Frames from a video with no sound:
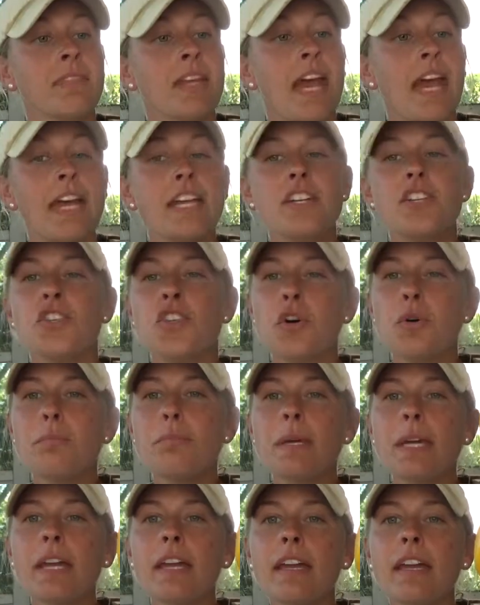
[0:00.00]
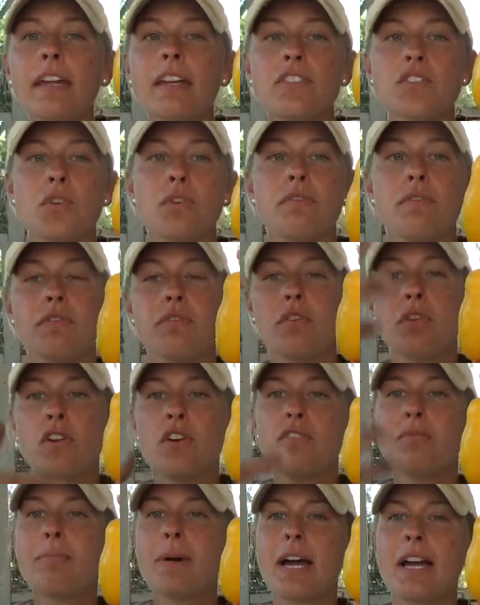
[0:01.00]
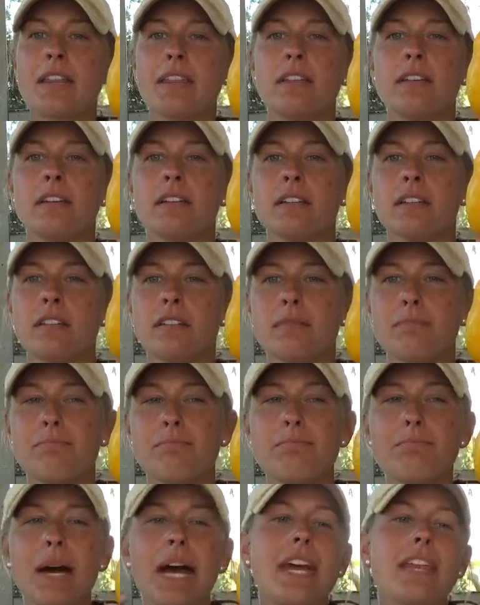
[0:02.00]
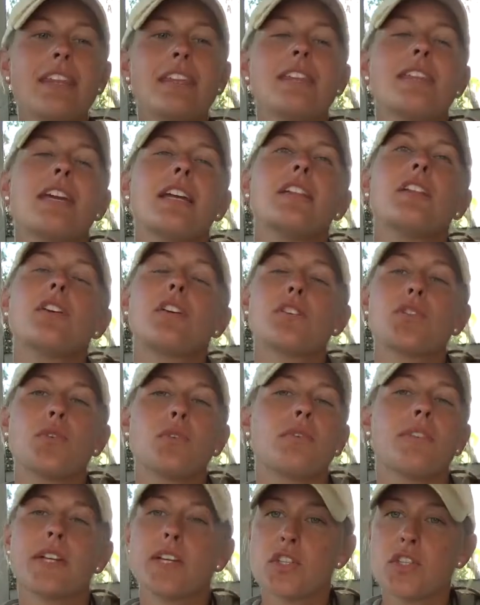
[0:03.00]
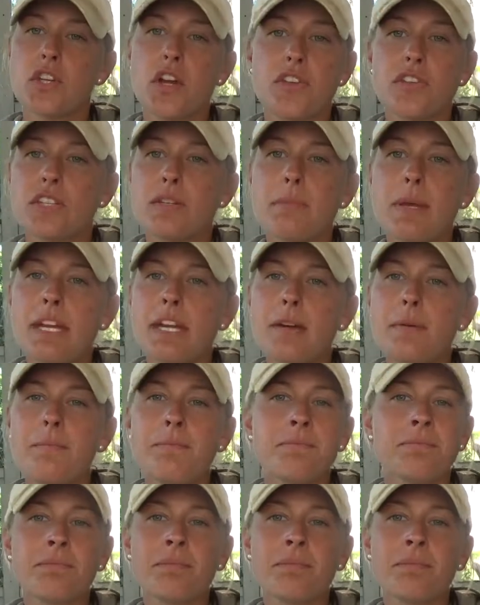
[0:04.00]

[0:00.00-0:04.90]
And don't be sort of thrown off by that they look sort of like a sauce tomato.